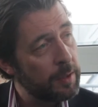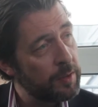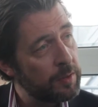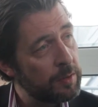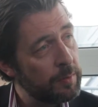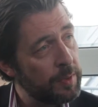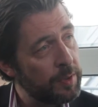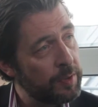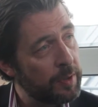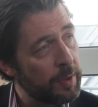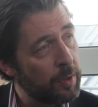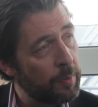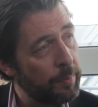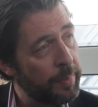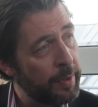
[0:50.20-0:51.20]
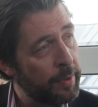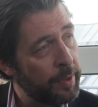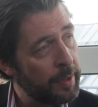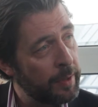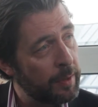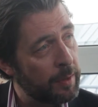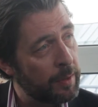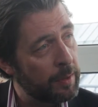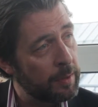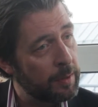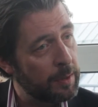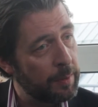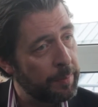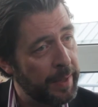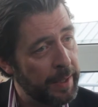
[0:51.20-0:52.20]
customers, they're comparing
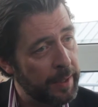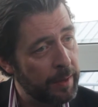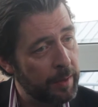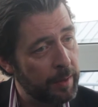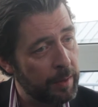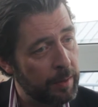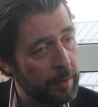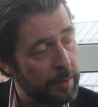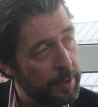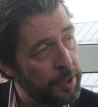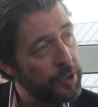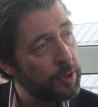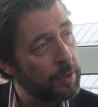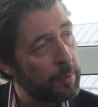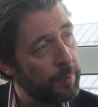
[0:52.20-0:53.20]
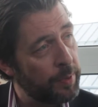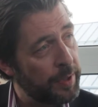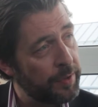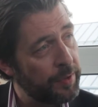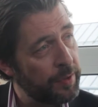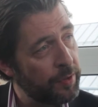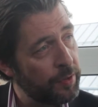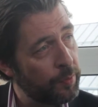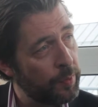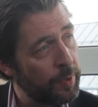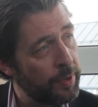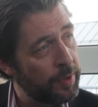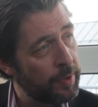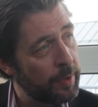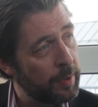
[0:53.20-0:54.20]
the bank digital presence
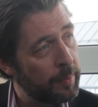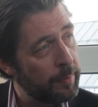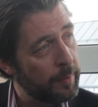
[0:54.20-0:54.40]
with